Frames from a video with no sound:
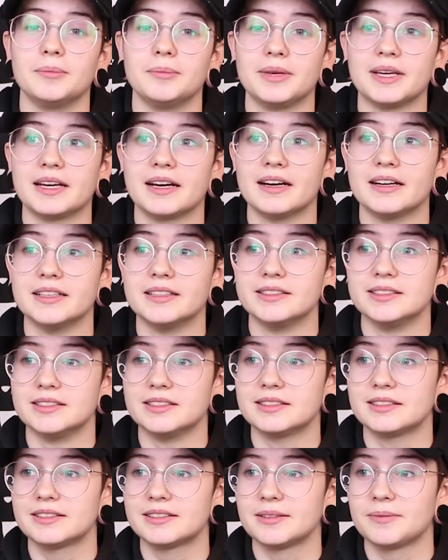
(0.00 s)

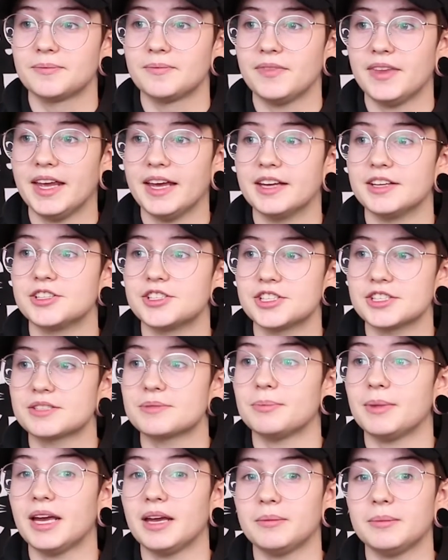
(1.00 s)
because it
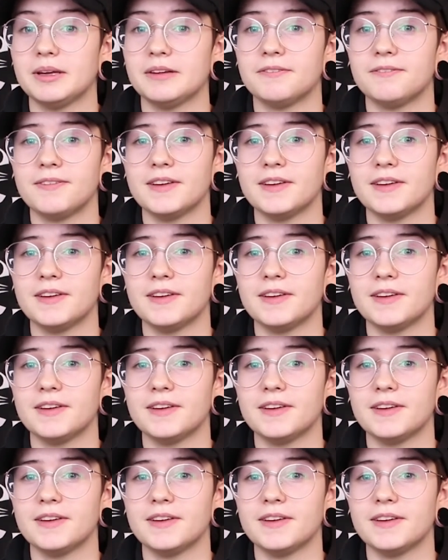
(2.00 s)
just made me